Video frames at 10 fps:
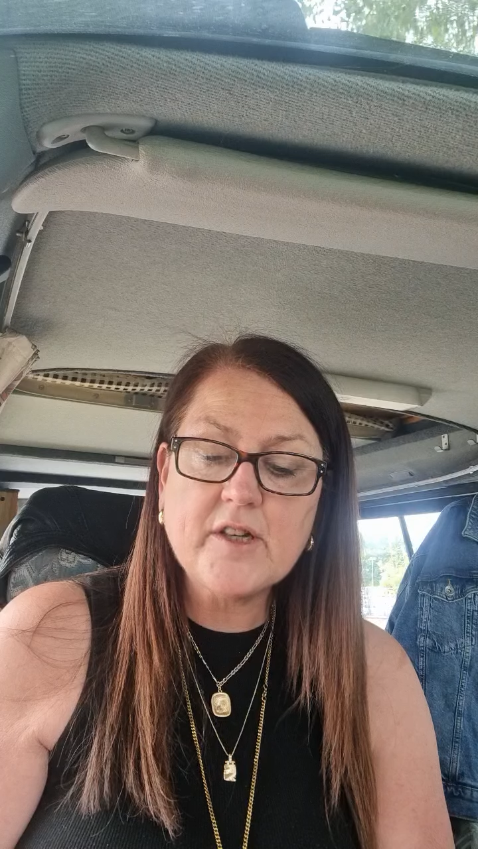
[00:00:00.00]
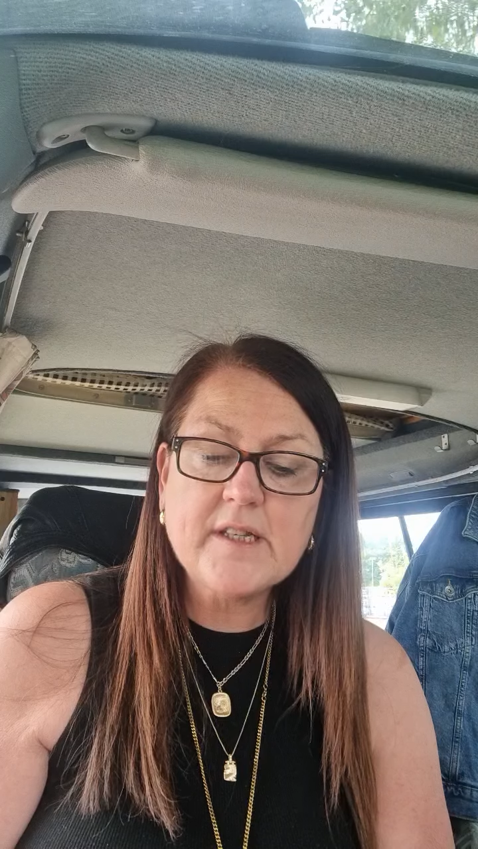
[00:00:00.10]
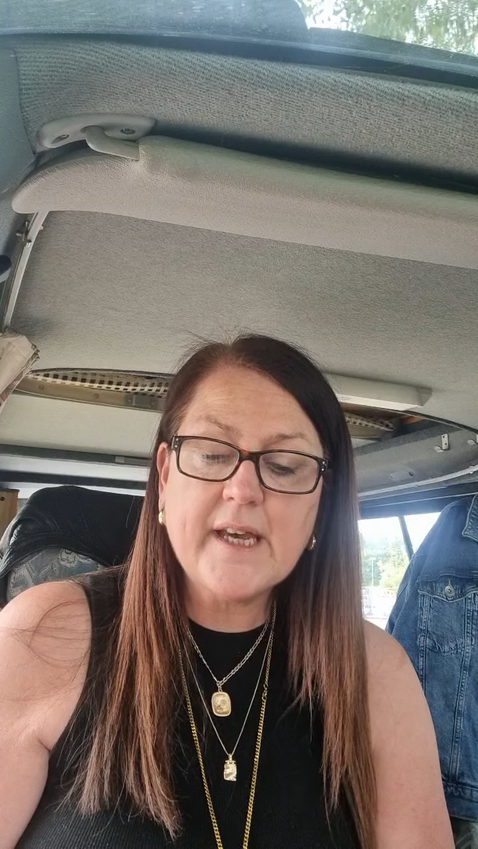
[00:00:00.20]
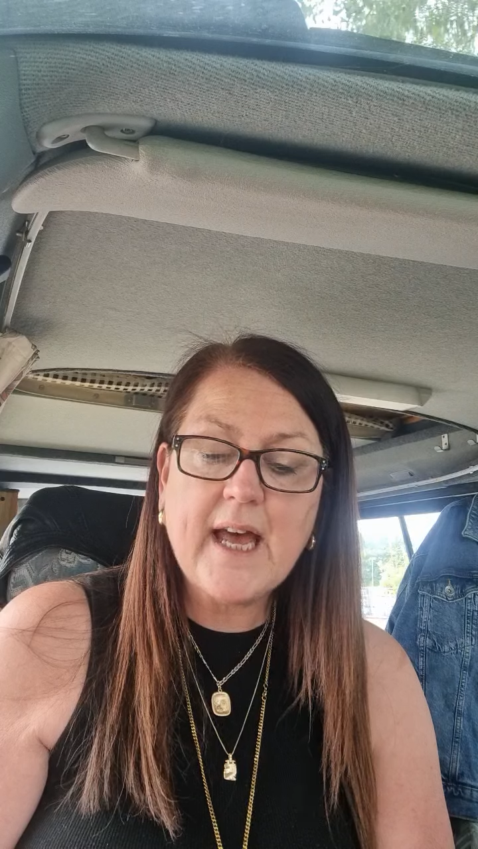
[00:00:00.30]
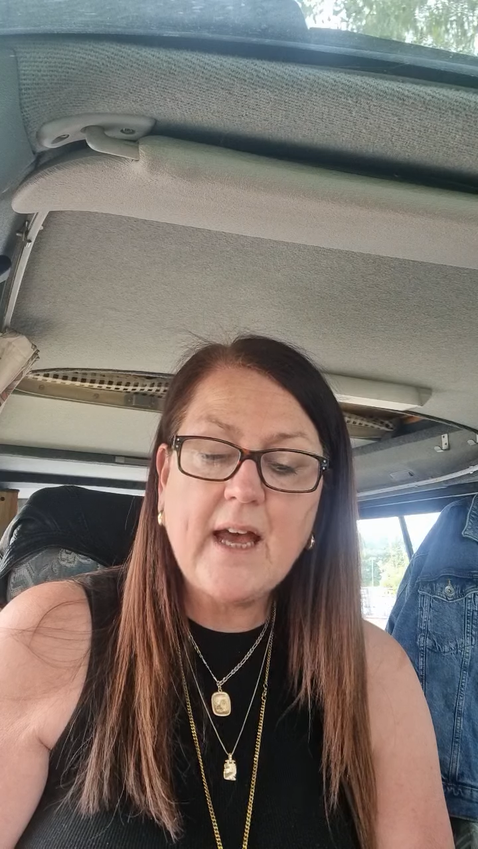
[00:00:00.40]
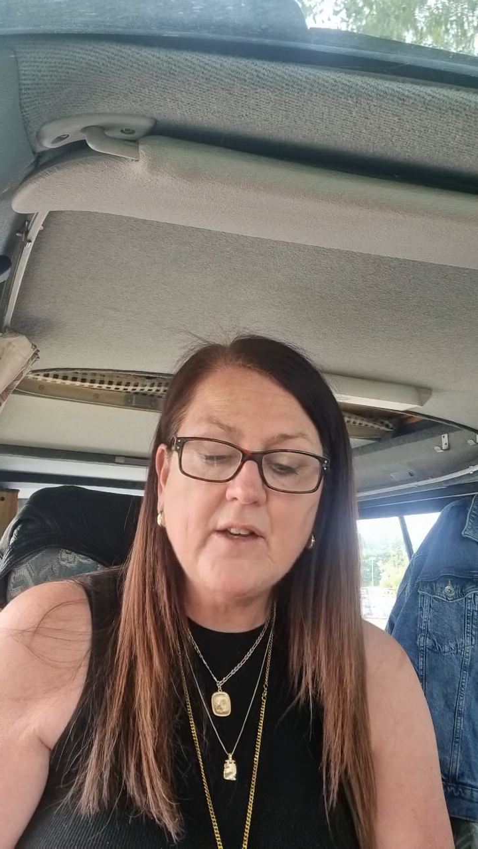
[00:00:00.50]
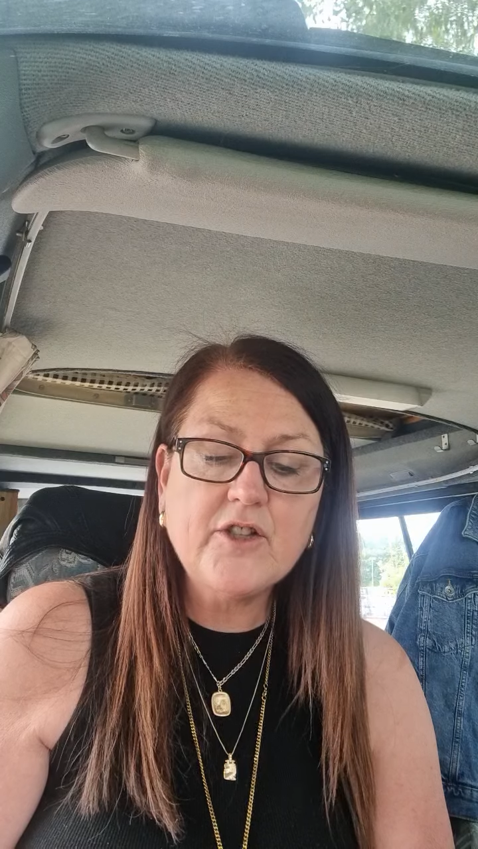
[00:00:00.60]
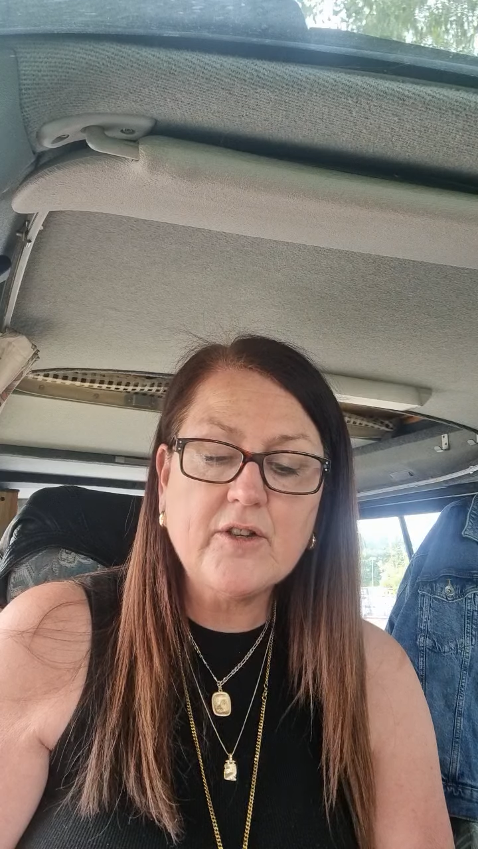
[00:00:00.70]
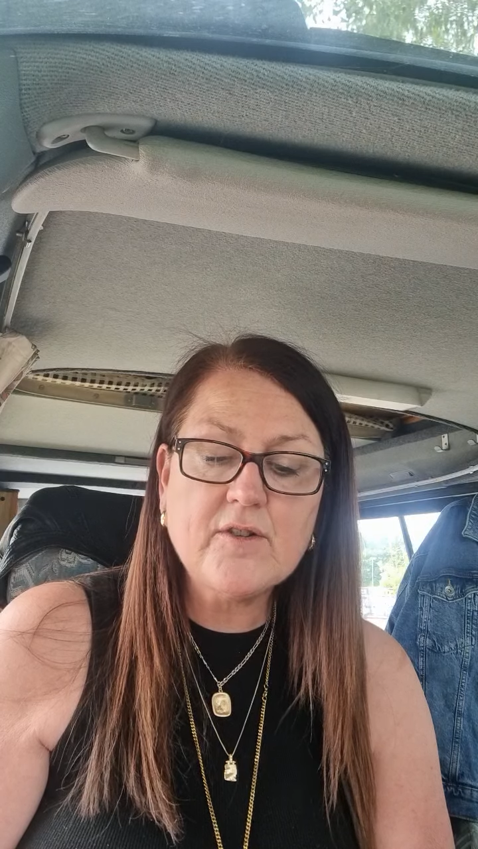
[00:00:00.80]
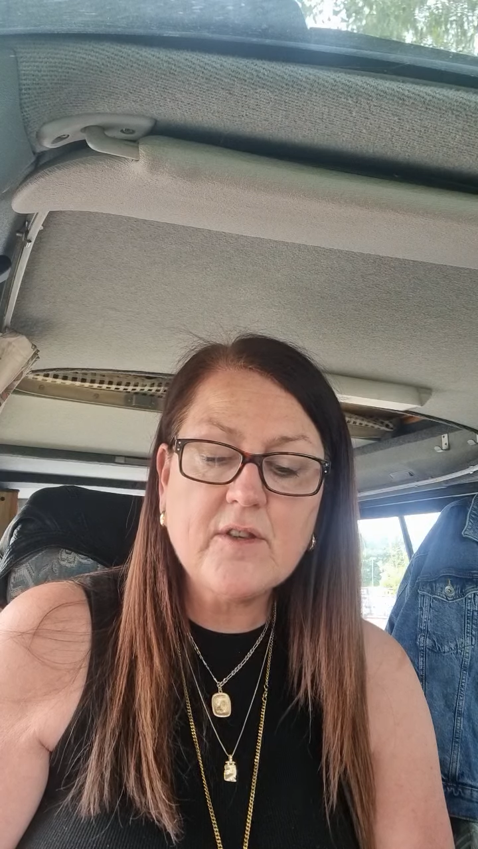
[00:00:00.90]
to guide
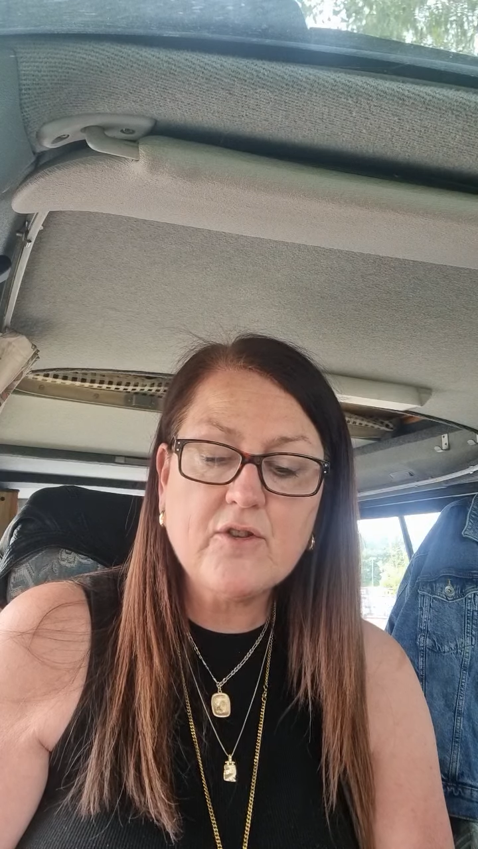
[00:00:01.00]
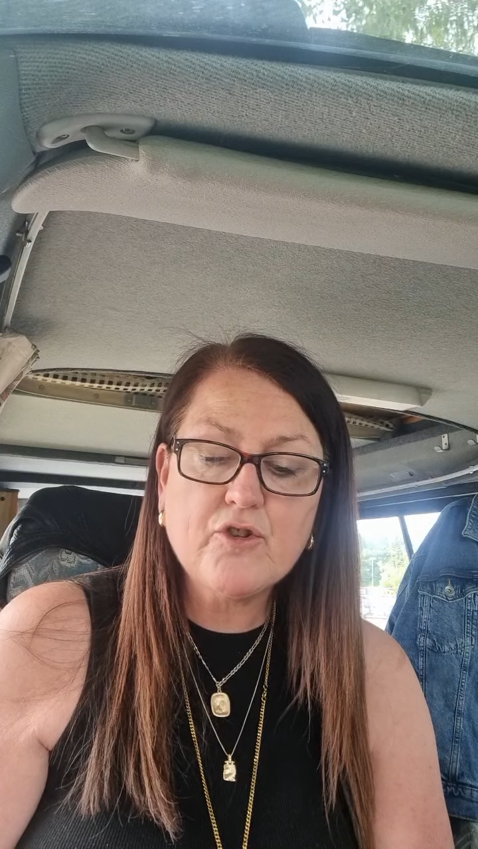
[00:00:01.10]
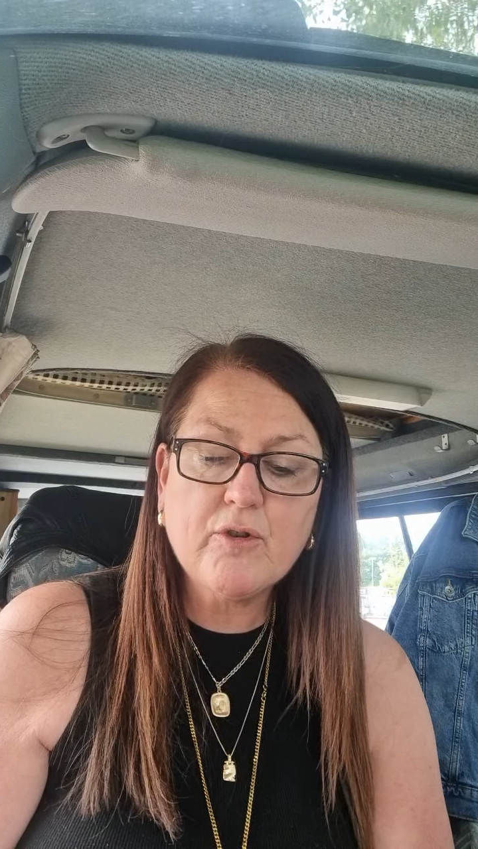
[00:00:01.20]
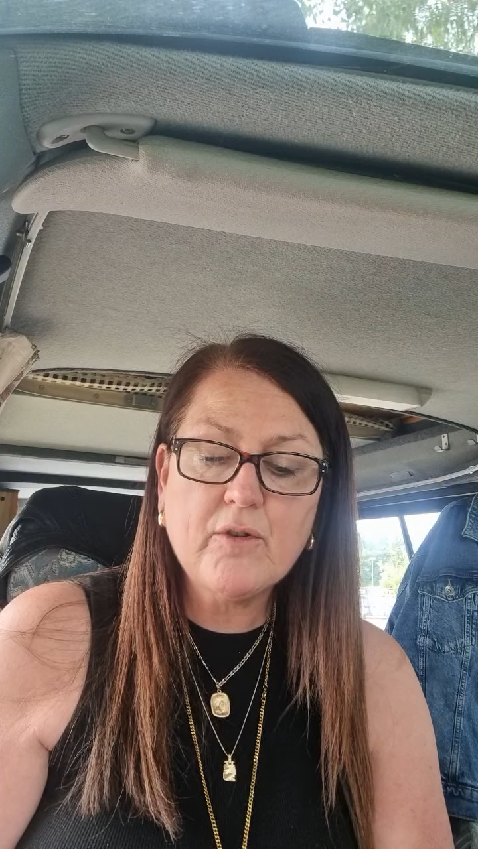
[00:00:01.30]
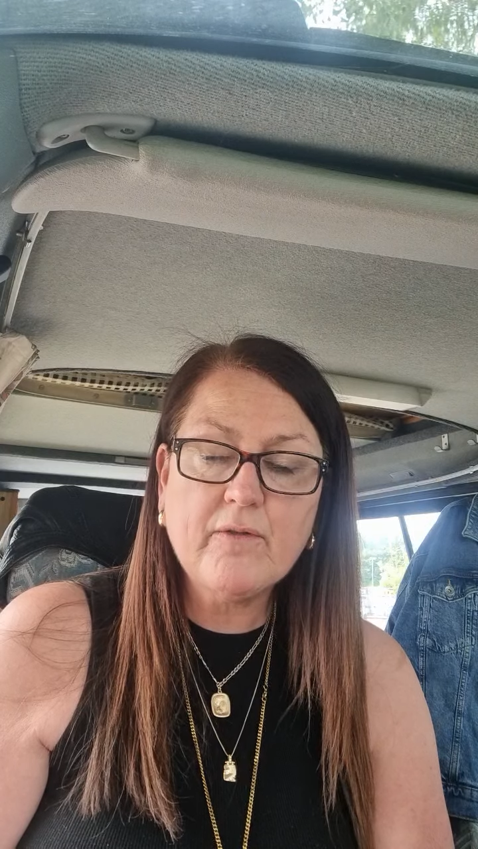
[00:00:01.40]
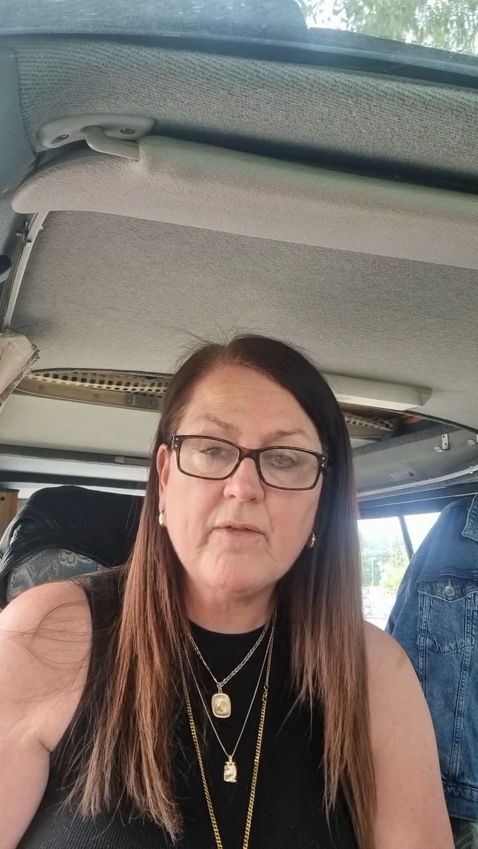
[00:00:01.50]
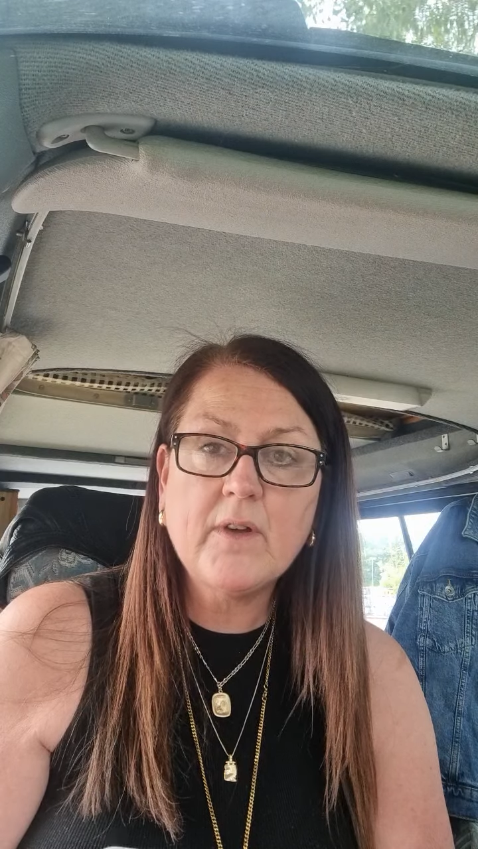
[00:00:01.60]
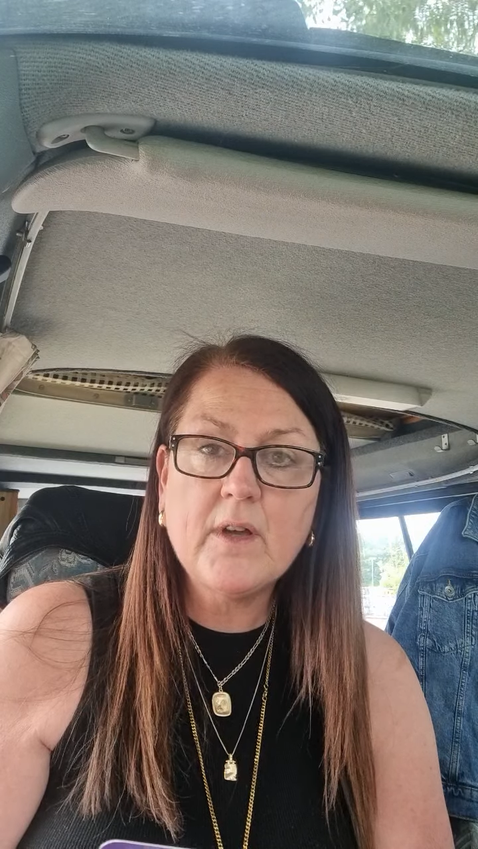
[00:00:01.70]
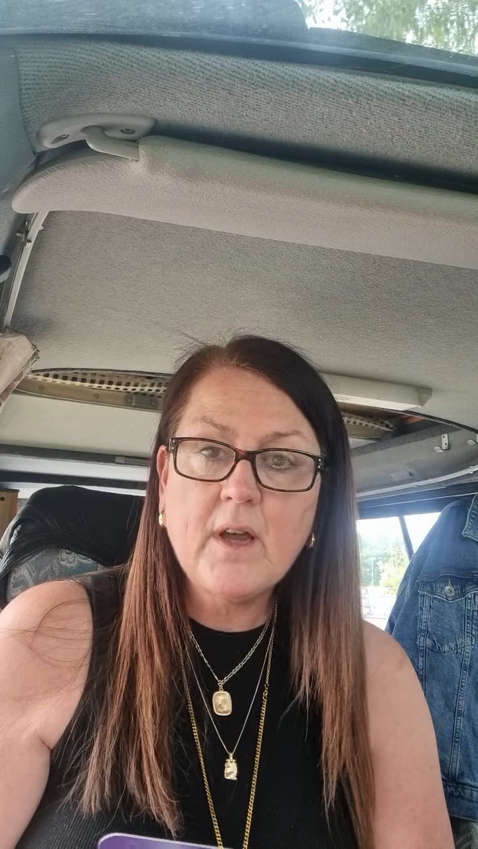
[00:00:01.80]
you to the truth